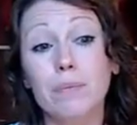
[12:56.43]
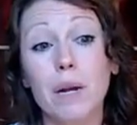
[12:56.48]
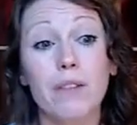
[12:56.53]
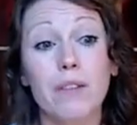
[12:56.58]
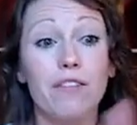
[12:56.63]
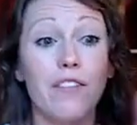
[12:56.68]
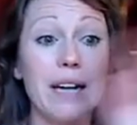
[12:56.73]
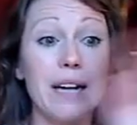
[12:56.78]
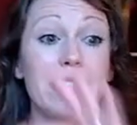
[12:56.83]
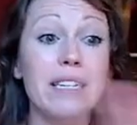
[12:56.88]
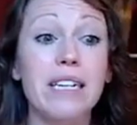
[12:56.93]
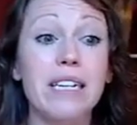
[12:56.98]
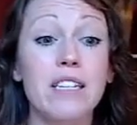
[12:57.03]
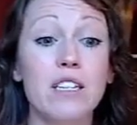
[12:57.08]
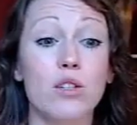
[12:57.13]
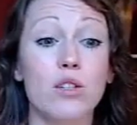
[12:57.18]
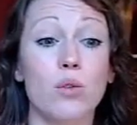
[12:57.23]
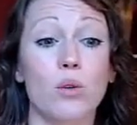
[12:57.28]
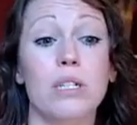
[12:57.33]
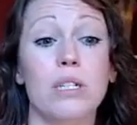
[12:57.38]
Finally, in
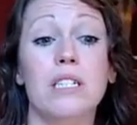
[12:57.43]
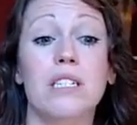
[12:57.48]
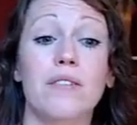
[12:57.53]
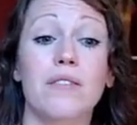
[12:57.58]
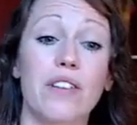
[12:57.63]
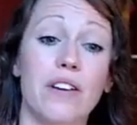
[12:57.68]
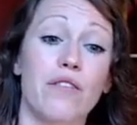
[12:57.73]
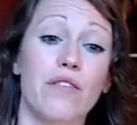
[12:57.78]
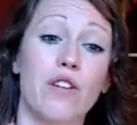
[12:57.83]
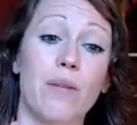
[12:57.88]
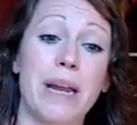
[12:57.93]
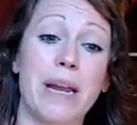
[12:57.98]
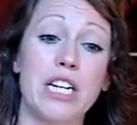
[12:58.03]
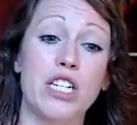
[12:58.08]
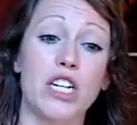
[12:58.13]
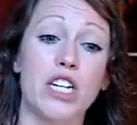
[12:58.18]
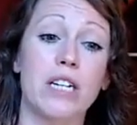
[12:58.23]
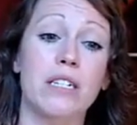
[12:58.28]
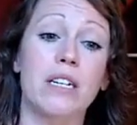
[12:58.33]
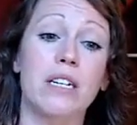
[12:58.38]
the sources of
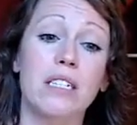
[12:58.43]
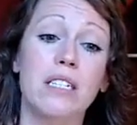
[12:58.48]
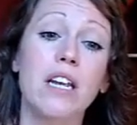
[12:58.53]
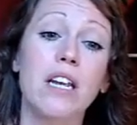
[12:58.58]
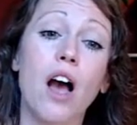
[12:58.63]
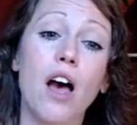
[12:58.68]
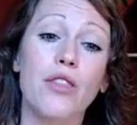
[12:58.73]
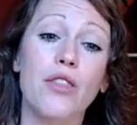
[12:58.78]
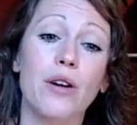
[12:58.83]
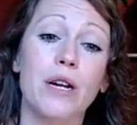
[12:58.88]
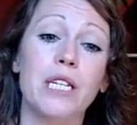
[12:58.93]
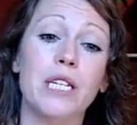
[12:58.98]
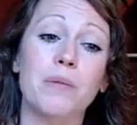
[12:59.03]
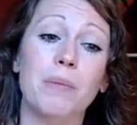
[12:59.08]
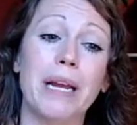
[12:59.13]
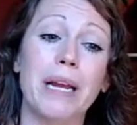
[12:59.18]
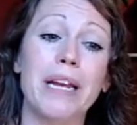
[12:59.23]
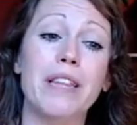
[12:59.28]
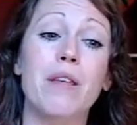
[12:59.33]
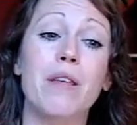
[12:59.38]
information, does the author
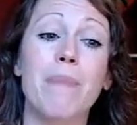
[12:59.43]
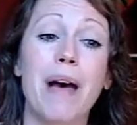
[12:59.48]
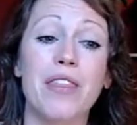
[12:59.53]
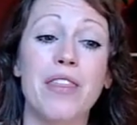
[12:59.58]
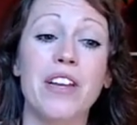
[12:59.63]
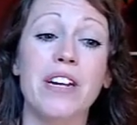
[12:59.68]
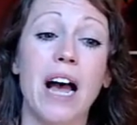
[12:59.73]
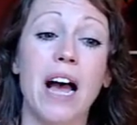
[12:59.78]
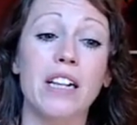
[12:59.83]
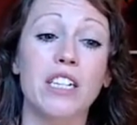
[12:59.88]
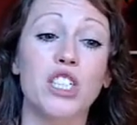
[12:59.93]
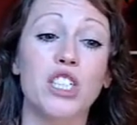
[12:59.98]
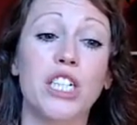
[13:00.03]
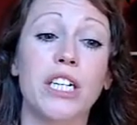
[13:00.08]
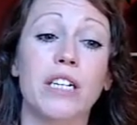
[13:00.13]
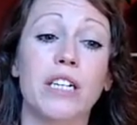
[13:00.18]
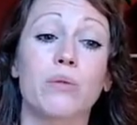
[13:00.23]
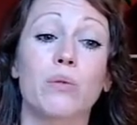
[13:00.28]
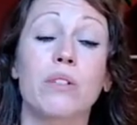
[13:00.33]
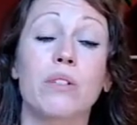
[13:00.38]
explain the
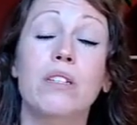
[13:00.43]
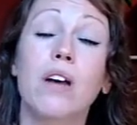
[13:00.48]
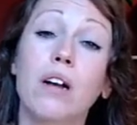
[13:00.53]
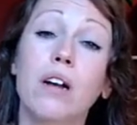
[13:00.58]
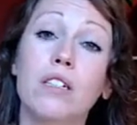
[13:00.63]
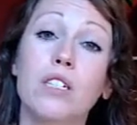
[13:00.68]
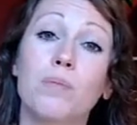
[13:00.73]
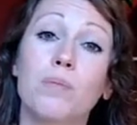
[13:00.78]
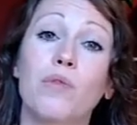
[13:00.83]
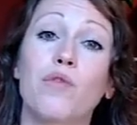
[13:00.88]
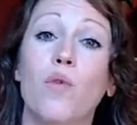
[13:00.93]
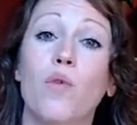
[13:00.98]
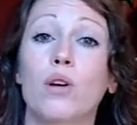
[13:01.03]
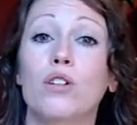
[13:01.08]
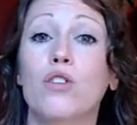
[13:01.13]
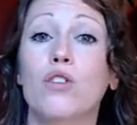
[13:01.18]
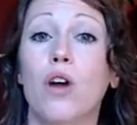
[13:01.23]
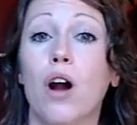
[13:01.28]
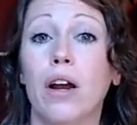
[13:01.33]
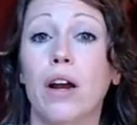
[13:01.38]
methodology and results
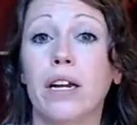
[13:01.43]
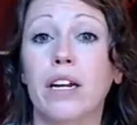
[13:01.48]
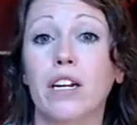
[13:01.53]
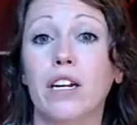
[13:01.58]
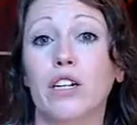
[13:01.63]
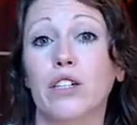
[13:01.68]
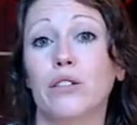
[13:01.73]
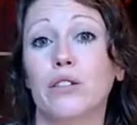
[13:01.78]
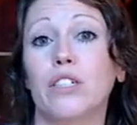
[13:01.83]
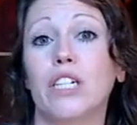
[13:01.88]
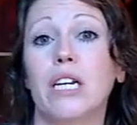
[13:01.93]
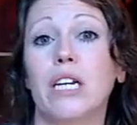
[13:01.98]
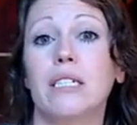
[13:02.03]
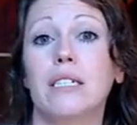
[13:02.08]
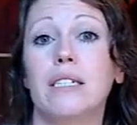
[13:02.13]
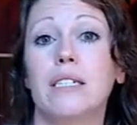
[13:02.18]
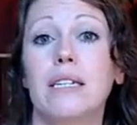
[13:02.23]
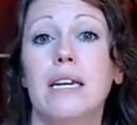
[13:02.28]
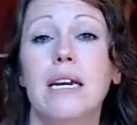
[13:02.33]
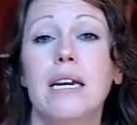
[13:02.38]
before drawing
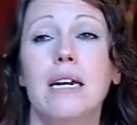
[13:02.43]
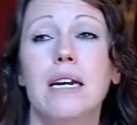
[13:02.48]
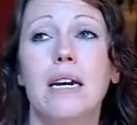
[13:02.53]
conclusions?